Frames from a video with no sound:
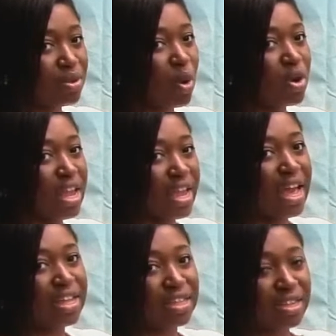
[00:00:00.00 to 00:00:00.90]
or they
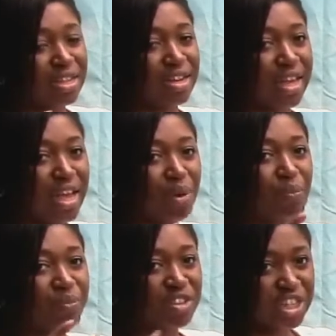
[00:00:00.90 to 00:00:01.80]
can
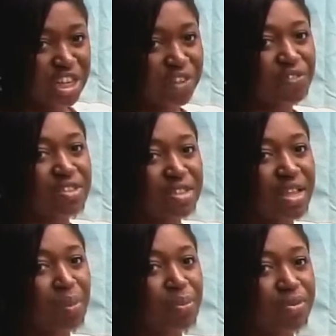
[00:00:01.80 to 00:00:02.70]
shift
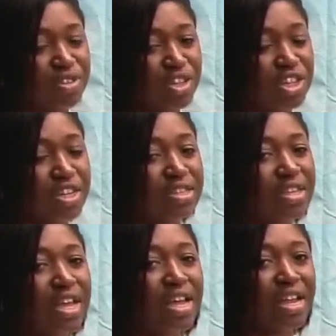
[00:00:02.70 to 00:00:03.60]
their positions,
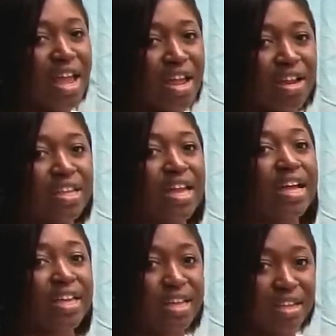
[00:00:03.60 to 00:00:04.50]
and it
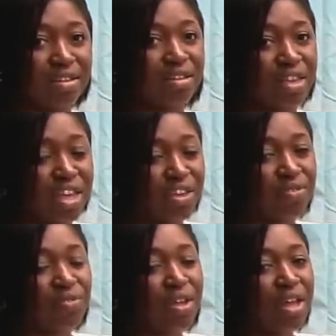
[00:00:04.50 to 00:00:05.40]
can give